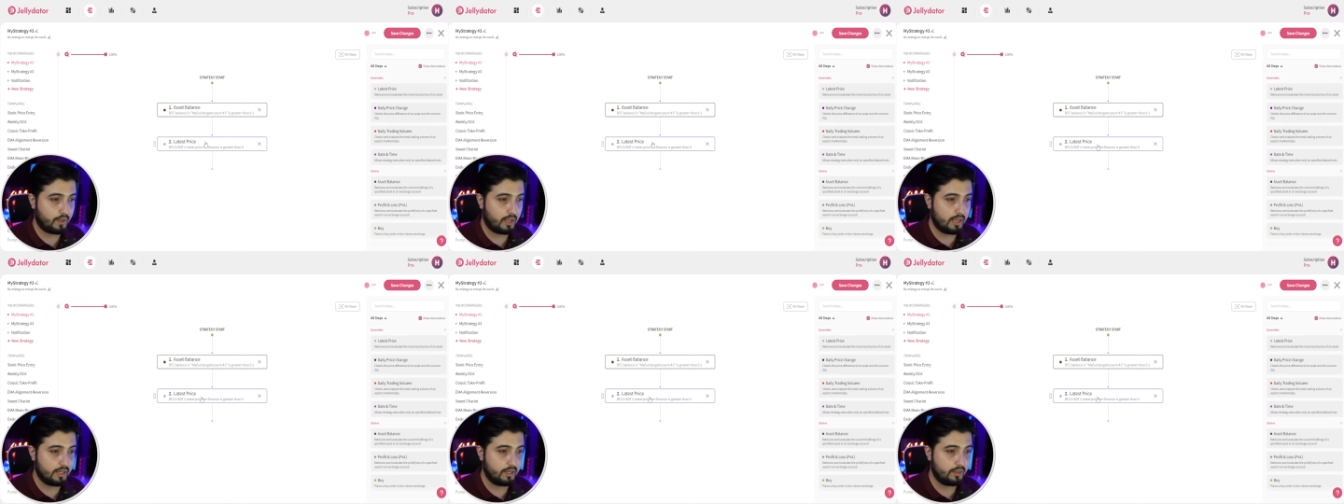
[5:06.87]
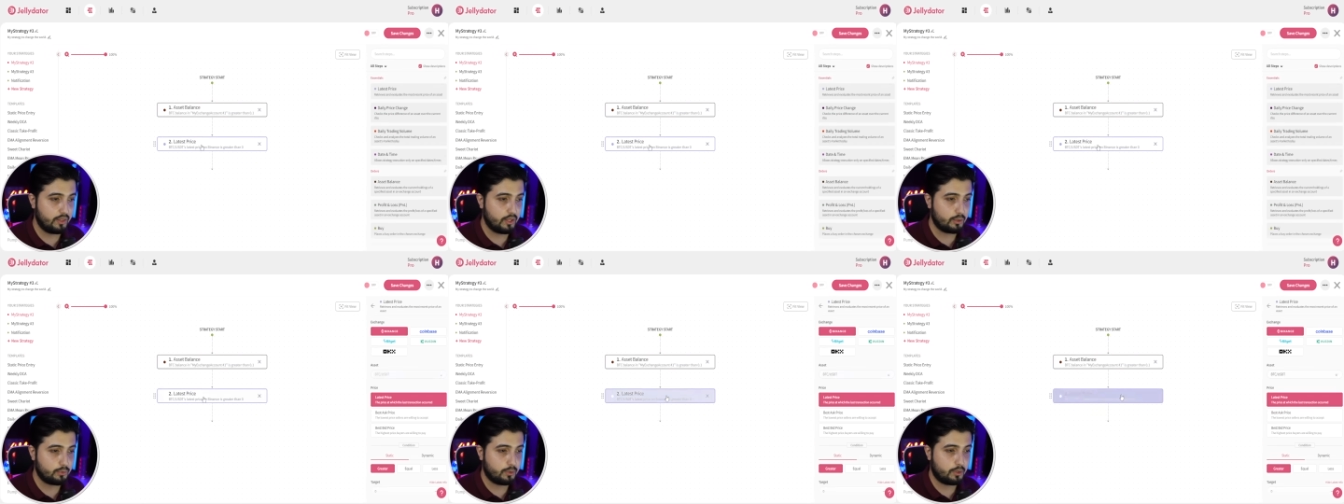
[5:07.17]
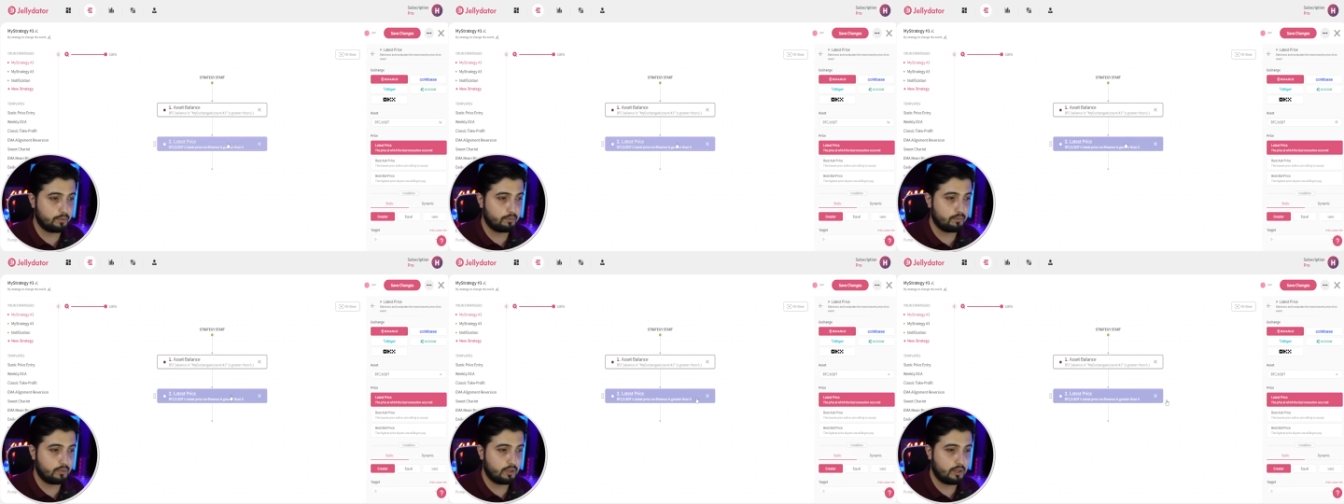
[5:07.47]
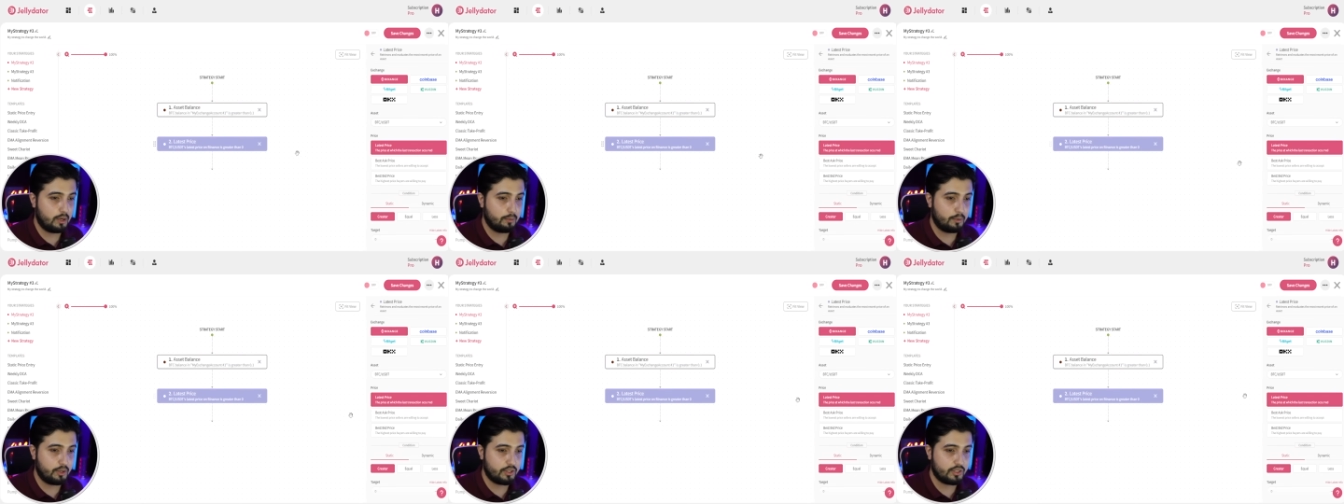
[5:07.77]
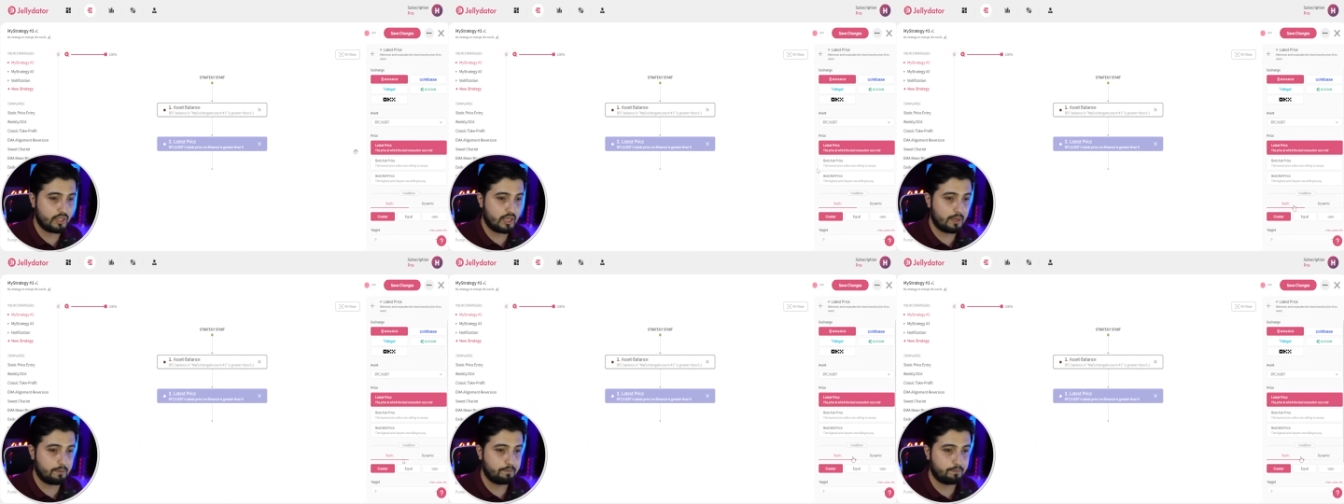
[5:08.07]
And in this one, I'm going to
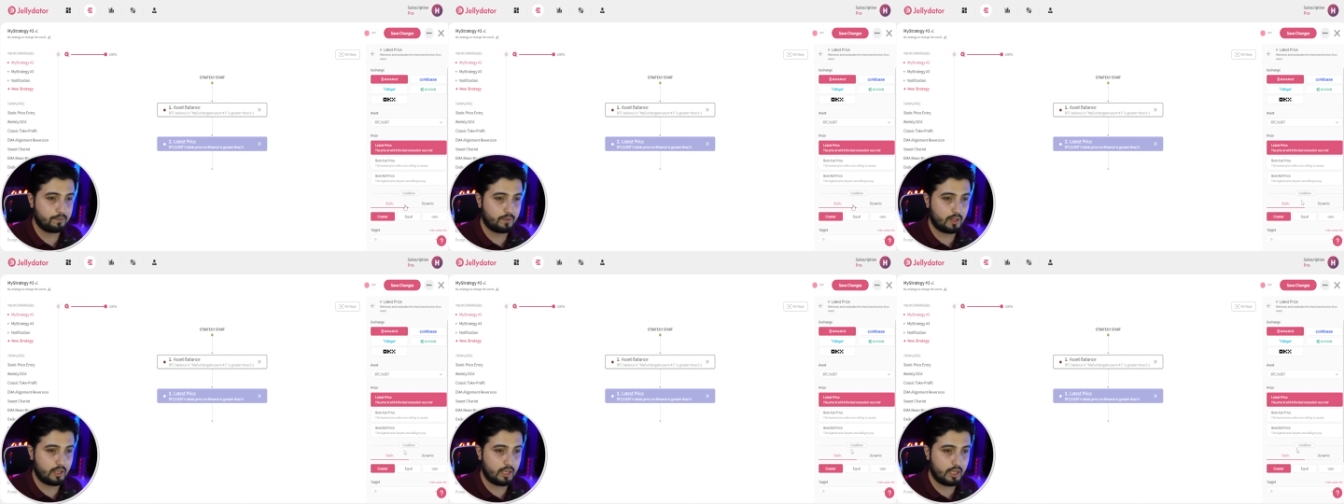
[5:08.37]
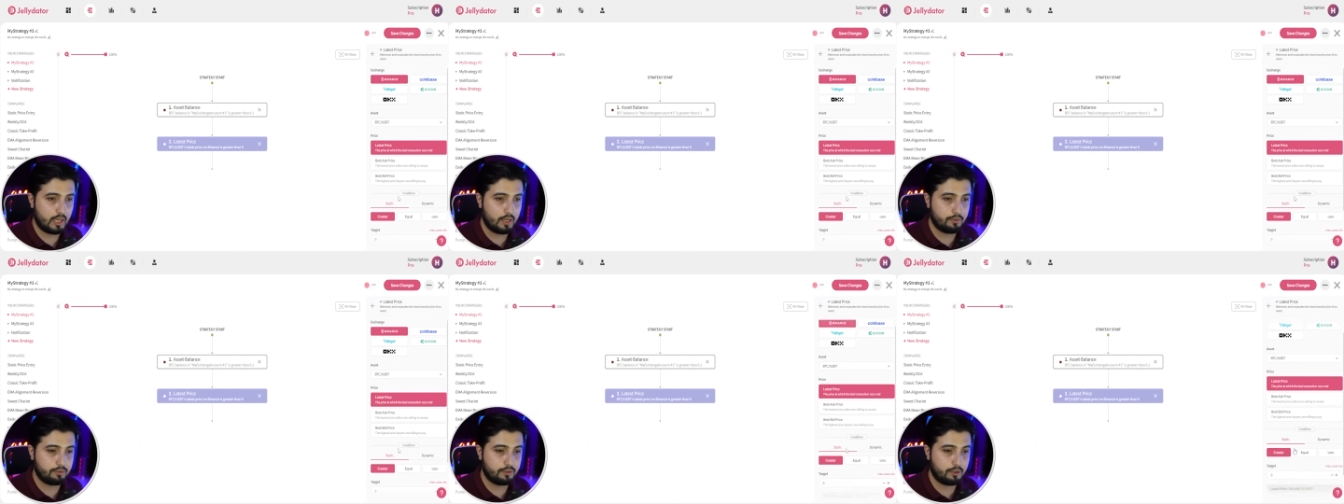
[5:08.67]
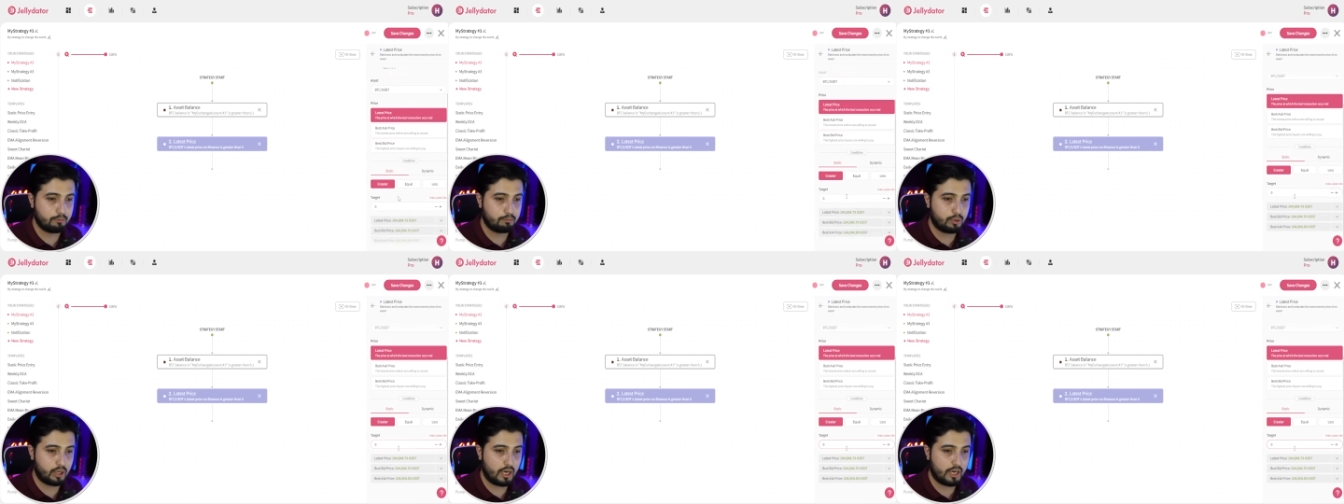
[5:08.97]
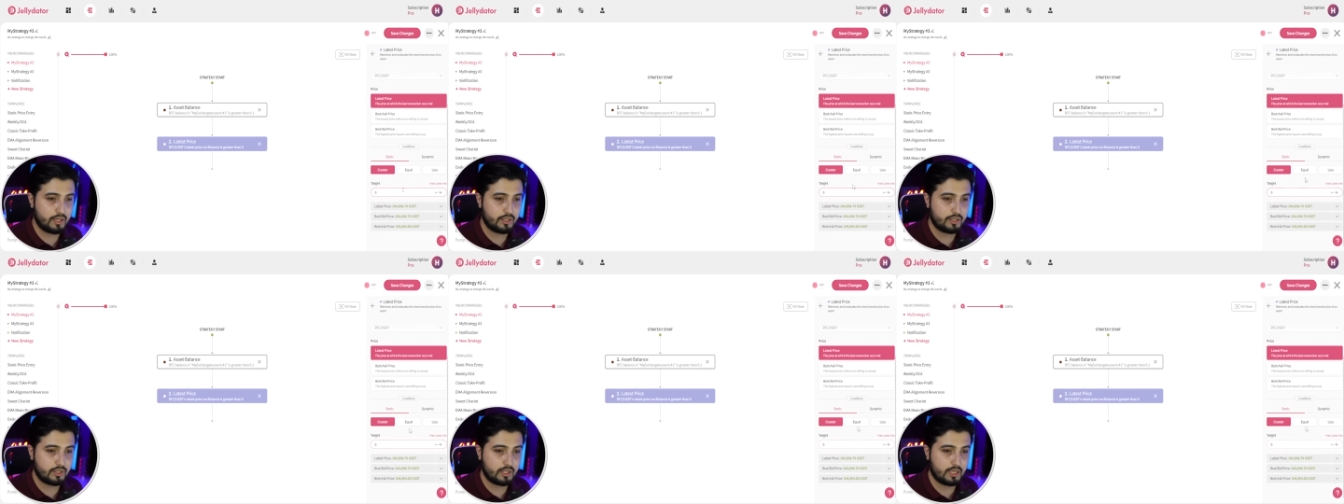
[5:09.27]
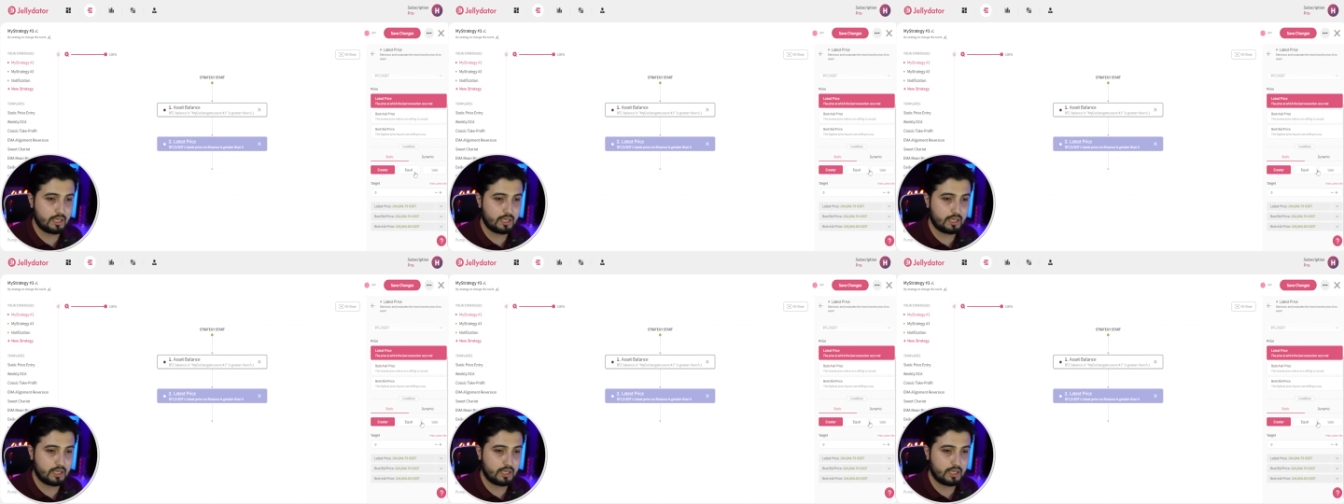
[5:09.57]
say if the price